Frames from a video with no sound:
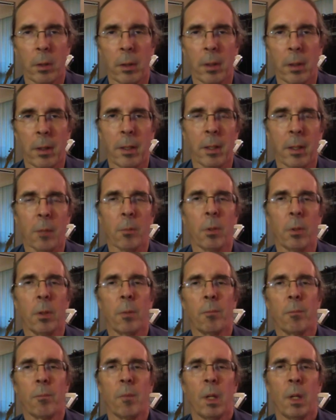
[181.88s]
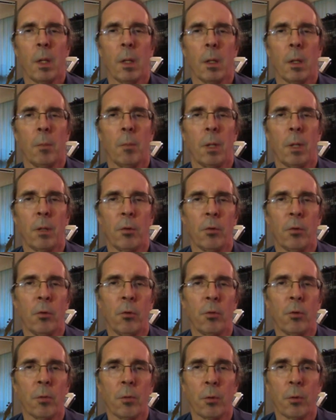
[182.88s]
an amp makes
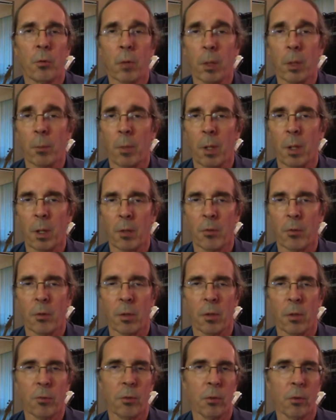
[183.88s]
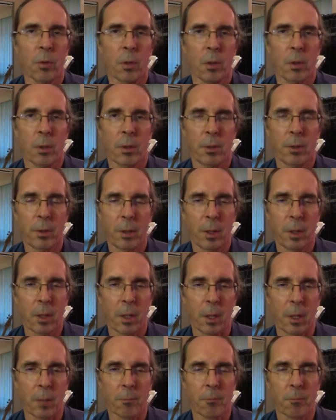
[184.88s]
use of a direct box, also called a
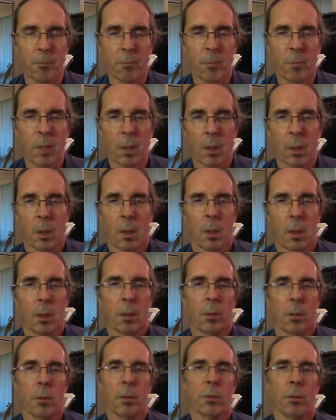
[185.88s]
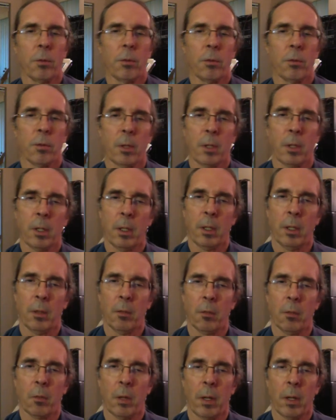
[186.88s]
DI. This is a
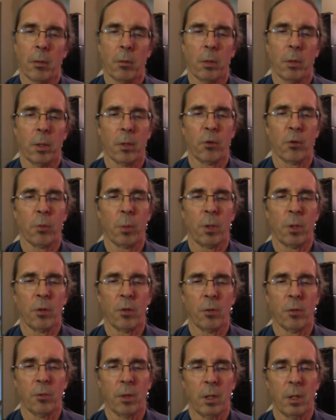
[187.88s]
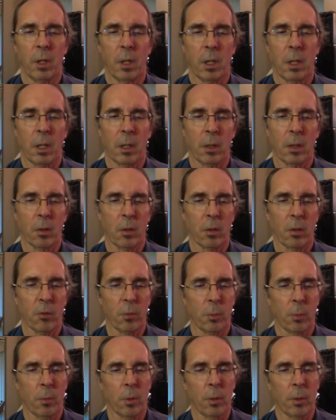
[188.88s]
rather inexpensive DI, costs
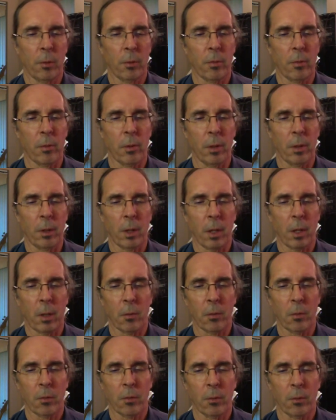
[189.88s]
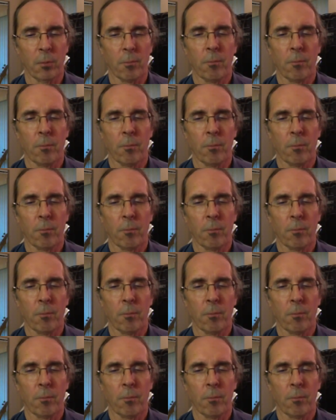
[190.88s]
under $30.